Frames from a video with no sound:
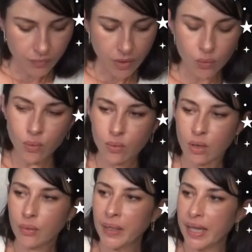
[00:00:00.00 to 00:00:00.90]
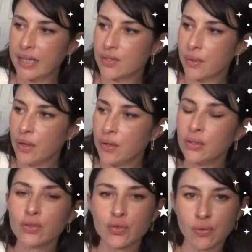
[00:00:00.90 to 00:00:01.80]
Ooh, okay. So I
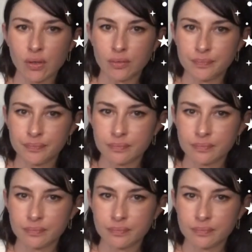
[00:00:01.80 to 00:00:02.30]
heard control.